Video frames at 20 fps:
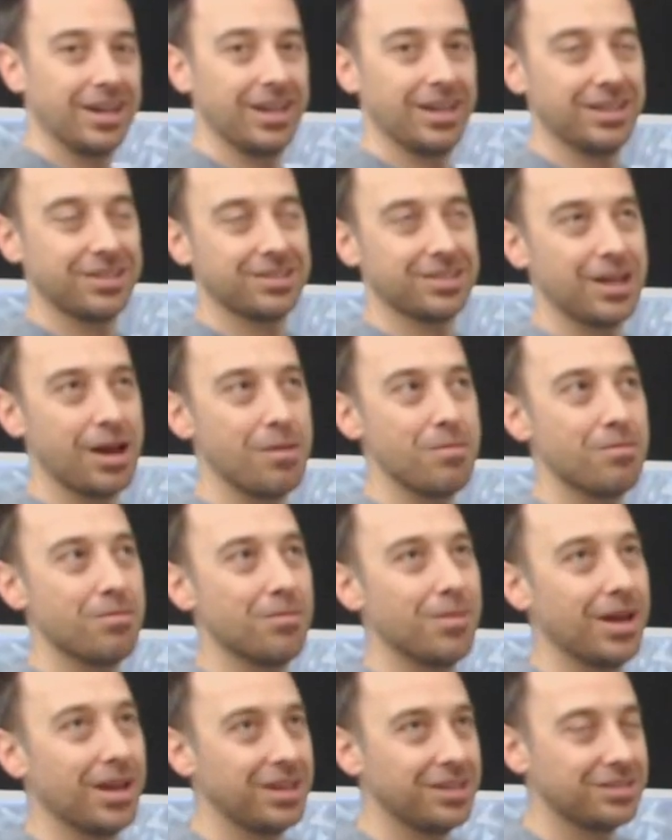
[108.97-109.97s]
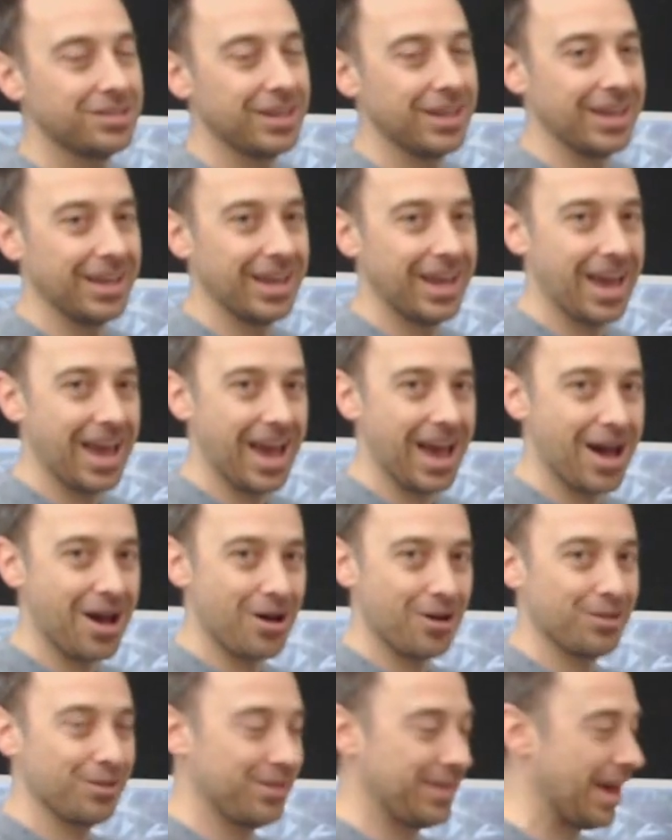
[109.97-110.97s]
It's amazing
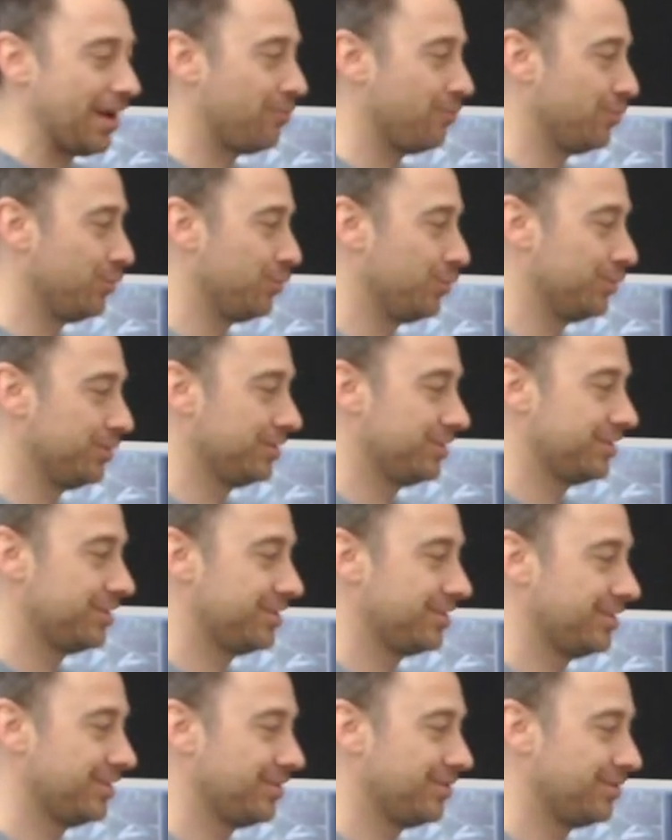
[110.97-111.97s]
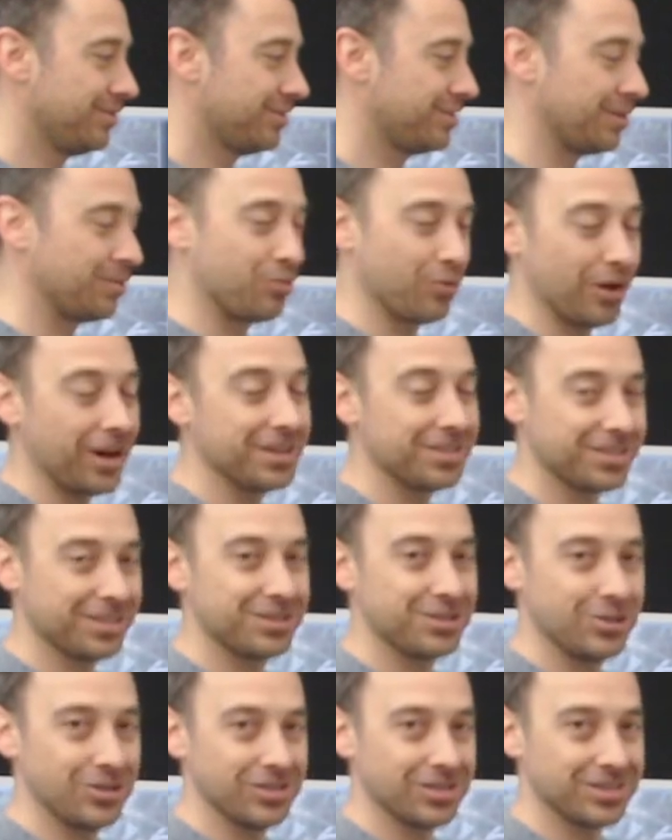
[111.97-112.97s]
how that will surprise the
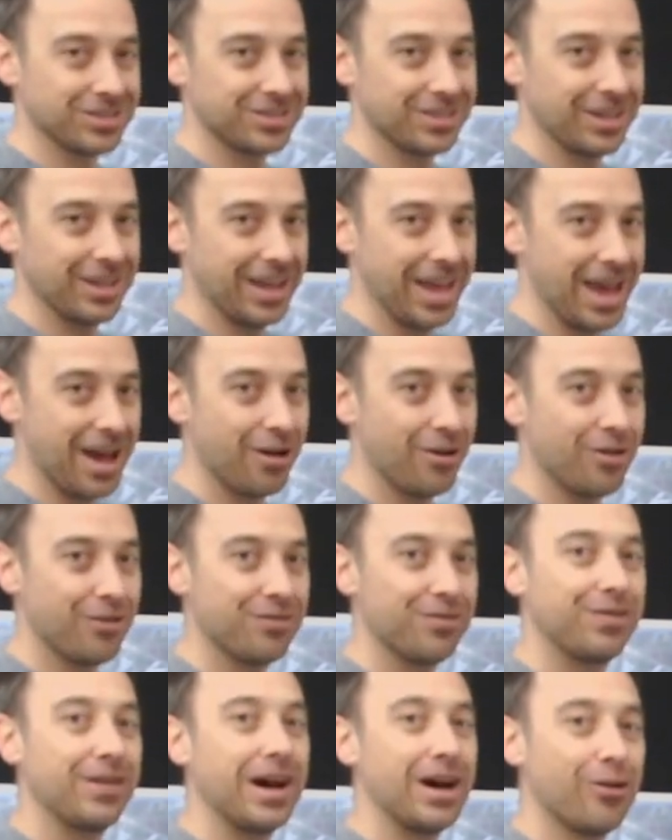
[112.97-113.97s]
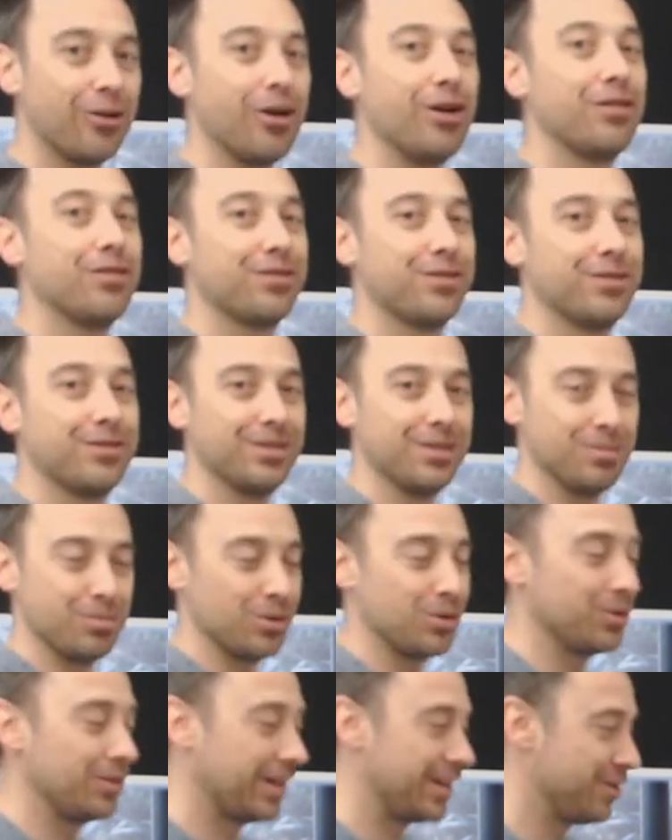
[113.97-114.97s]
students at how far off the
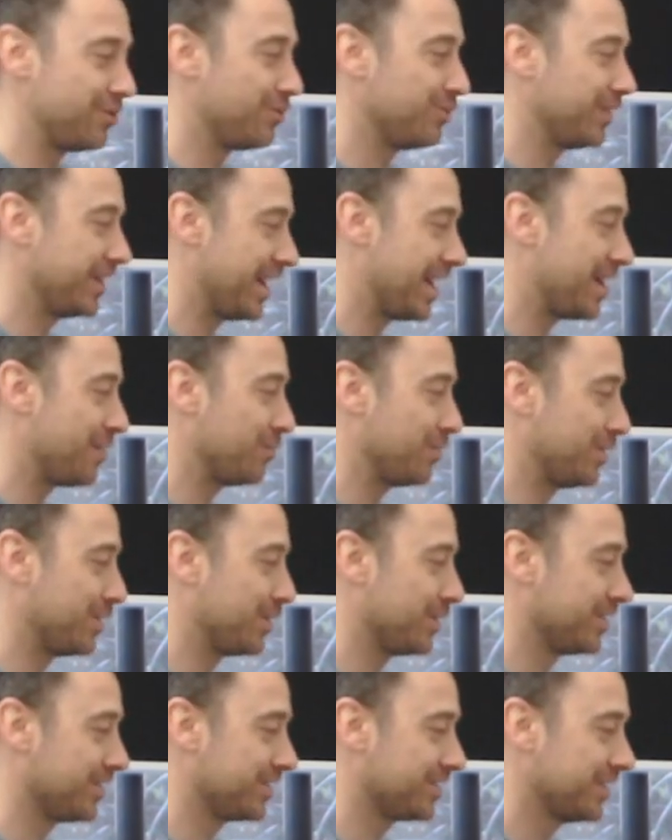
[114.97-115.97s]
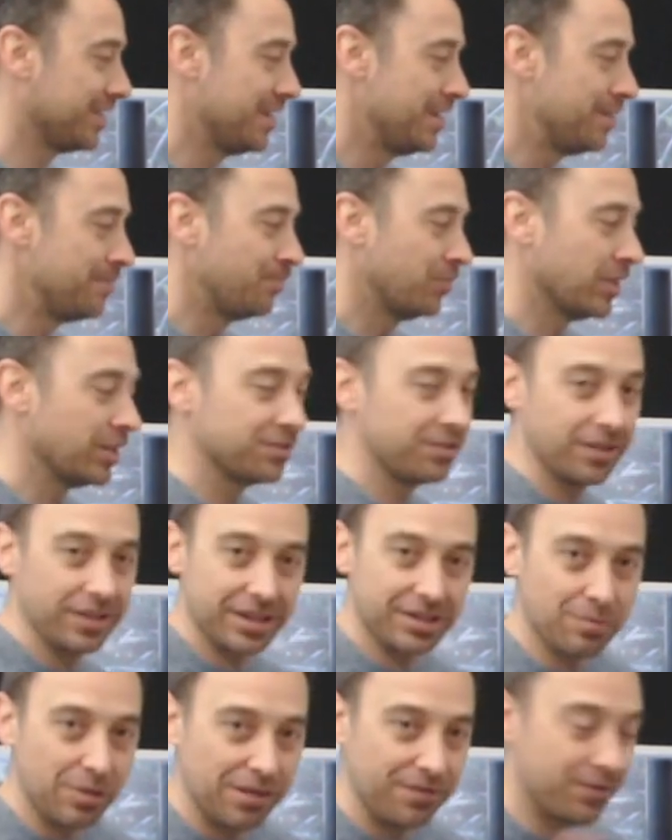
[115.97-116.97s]
ball they normally are with those. So
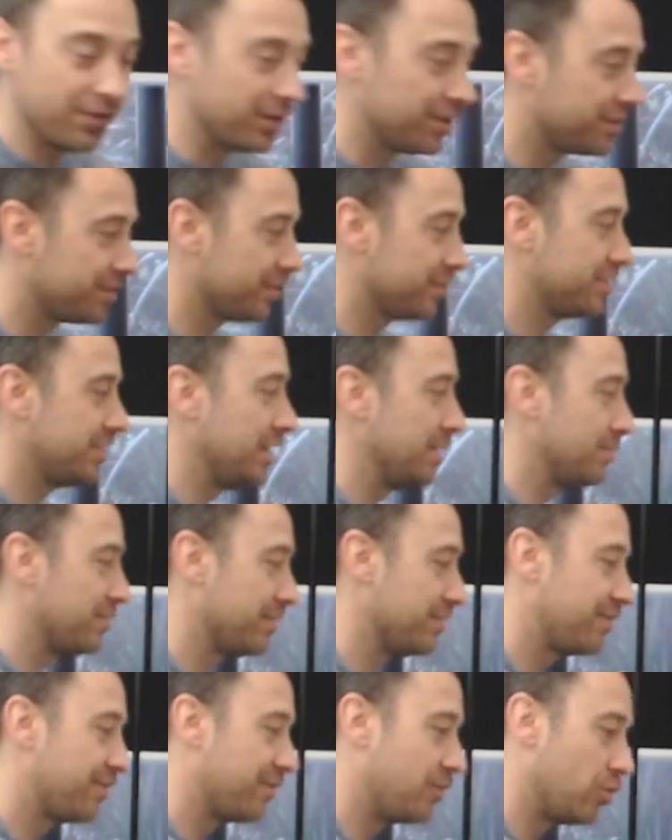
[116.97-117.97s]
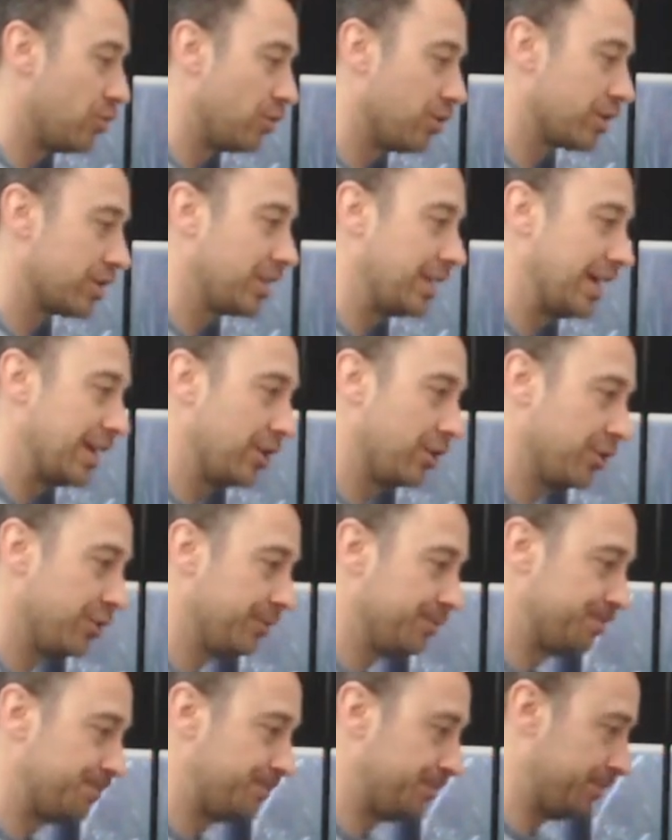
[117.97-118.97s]
that's my first tip for Claire de
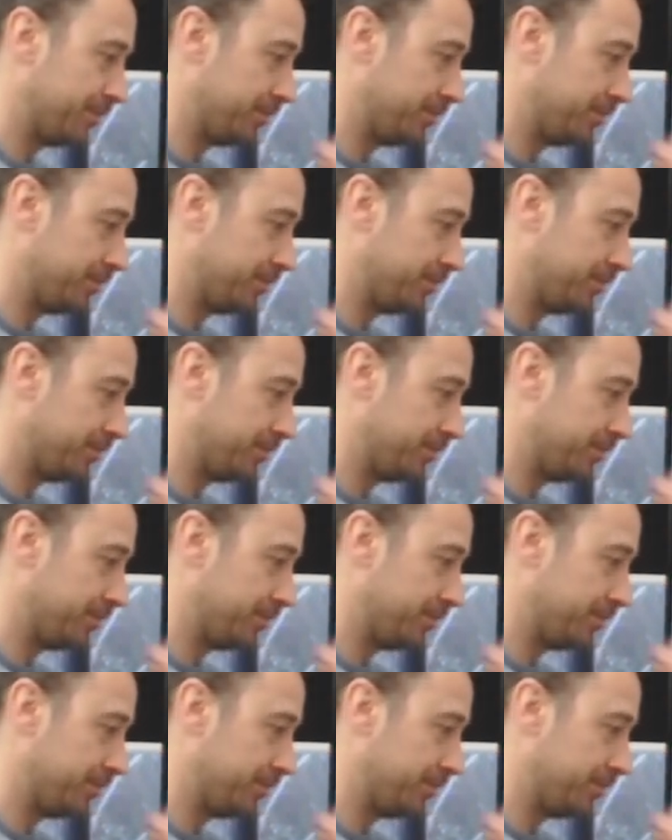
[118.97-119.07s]
Lune.